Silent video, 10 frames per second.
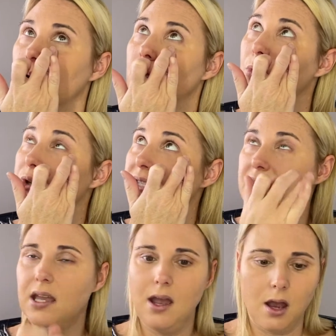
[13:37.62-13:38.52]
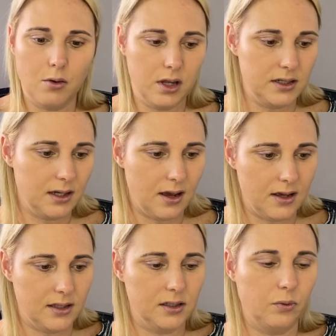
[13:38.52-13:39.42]
We'll see how it
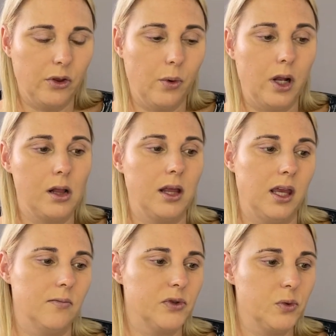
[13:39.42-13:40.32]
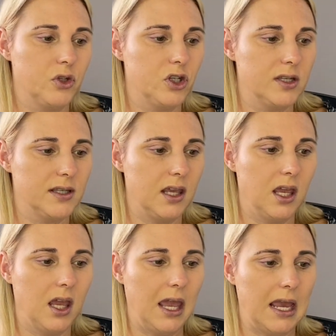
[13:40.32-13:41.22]
does with what it claims, which is
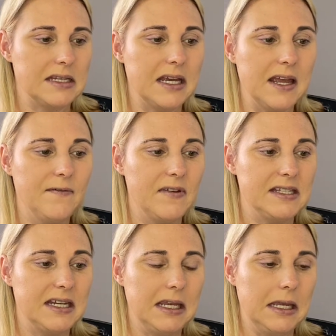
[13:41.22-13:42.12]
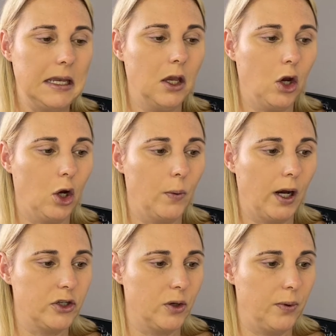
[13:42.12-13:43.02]
the Anti-Fatigue
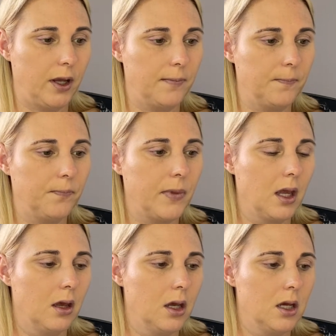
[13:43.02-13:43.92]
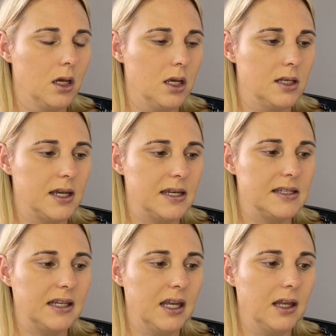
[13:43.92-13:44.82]
Corrector Pen. It's a
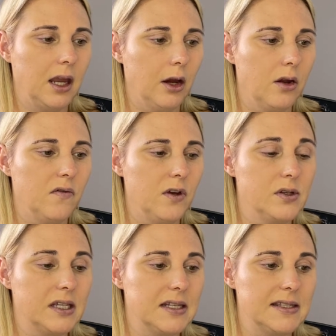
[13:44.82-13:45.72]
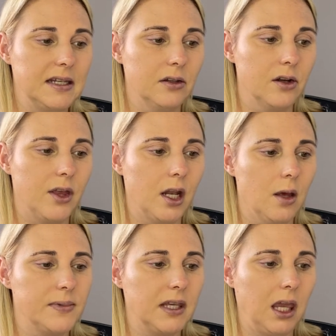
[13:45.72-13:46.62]
skincare-infused concealer that
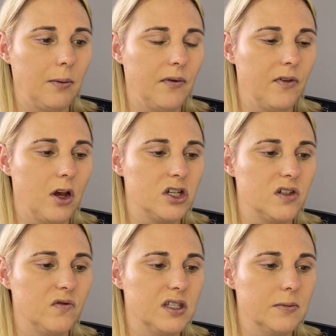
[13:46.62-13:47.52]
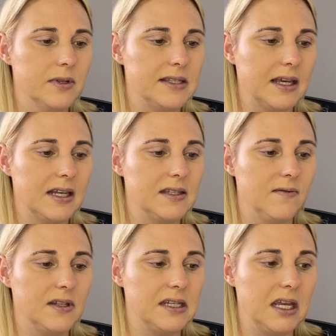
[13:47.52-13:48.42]
helps camouflage visible signs of
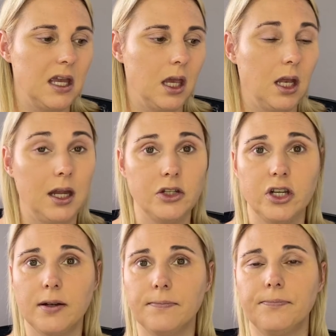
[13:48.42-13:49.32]
fatigue and aging.